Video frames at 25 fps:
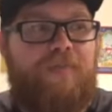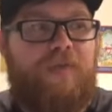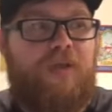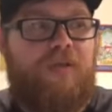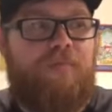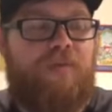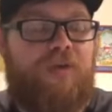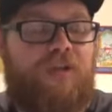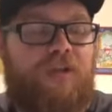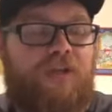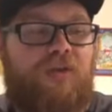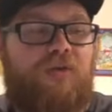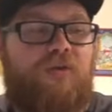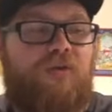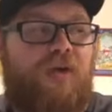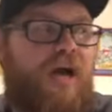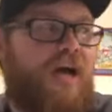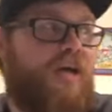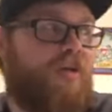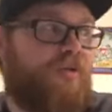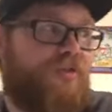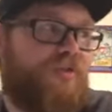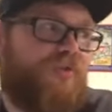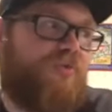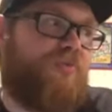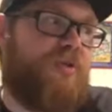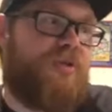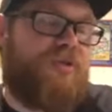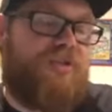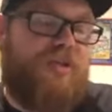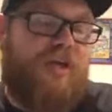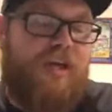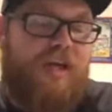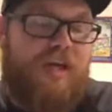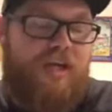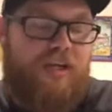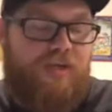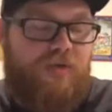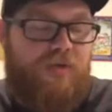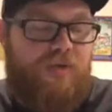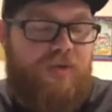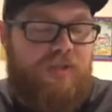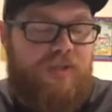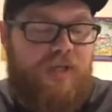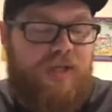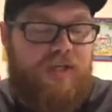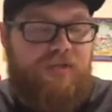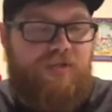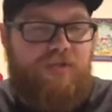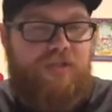but I do wish I had unit
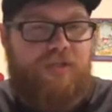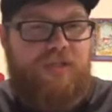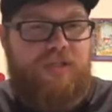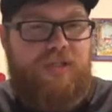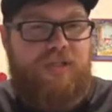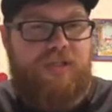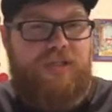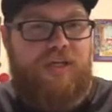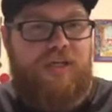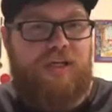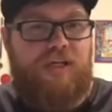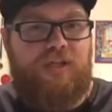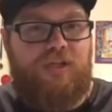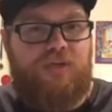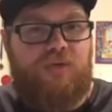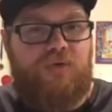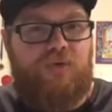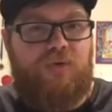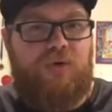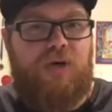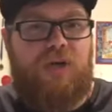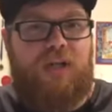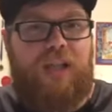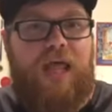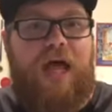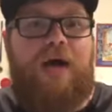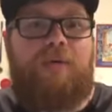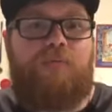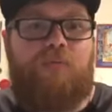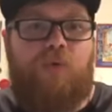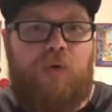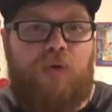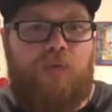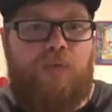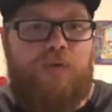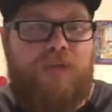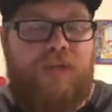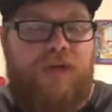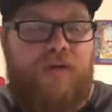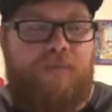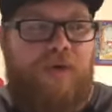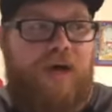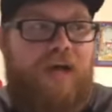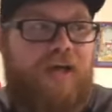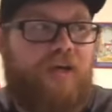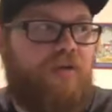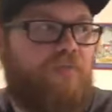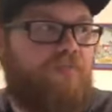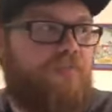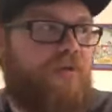tanks just because I could do a lot more with them.
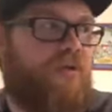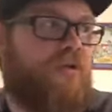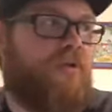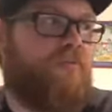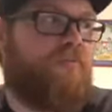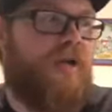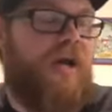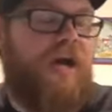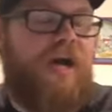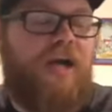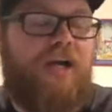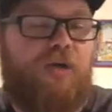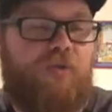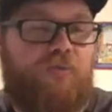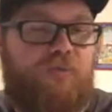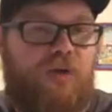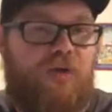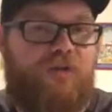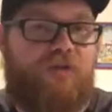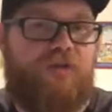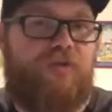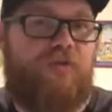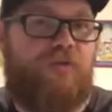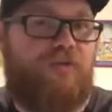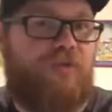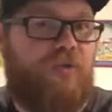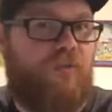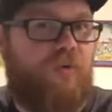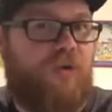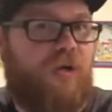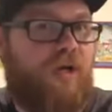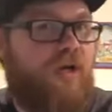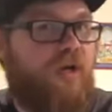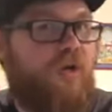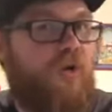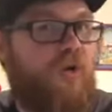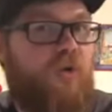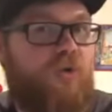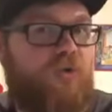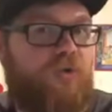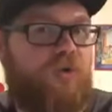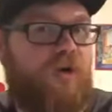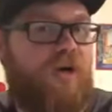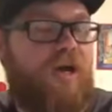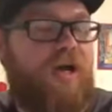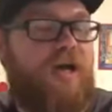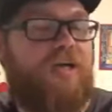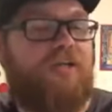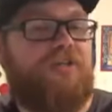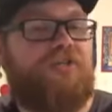I could build them to higher pressure, so when I cold
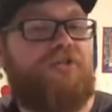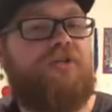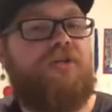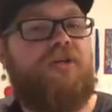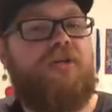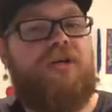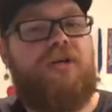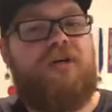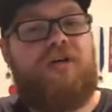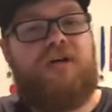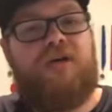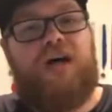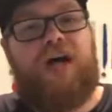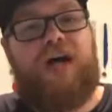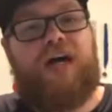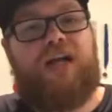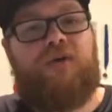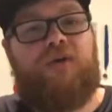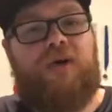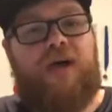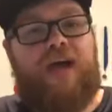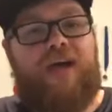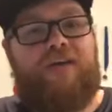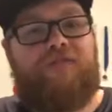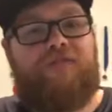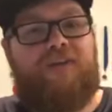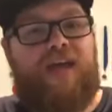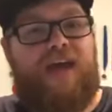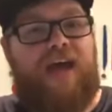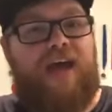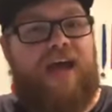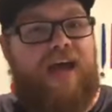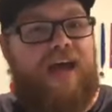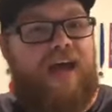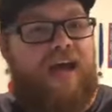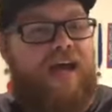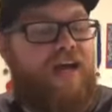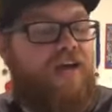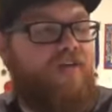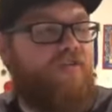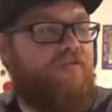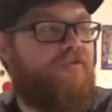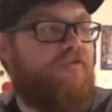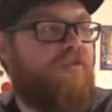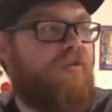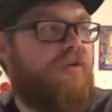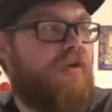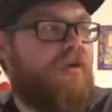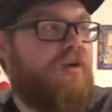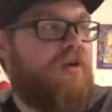crash, I don't have to have
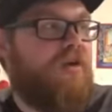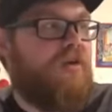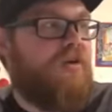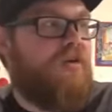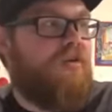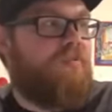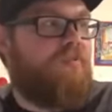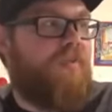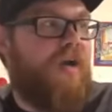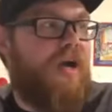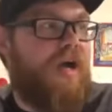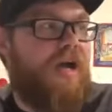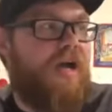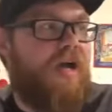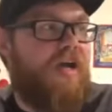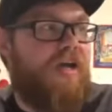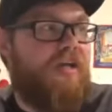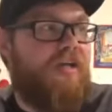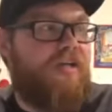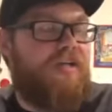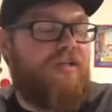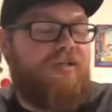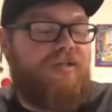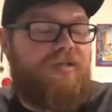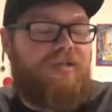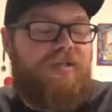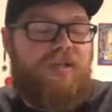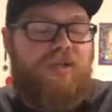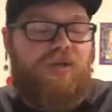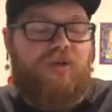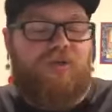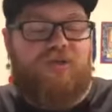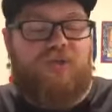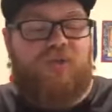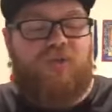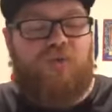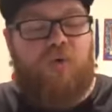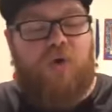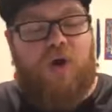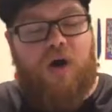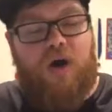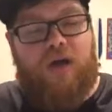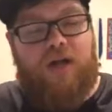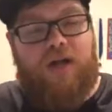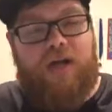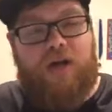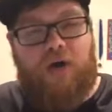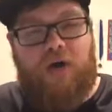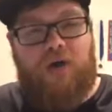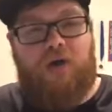my CO2 on
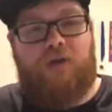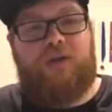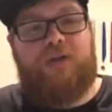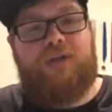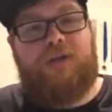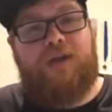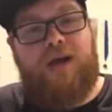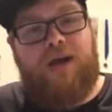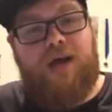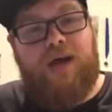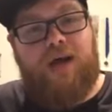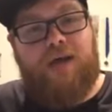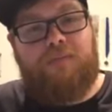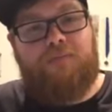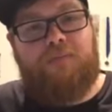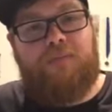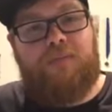it all the time,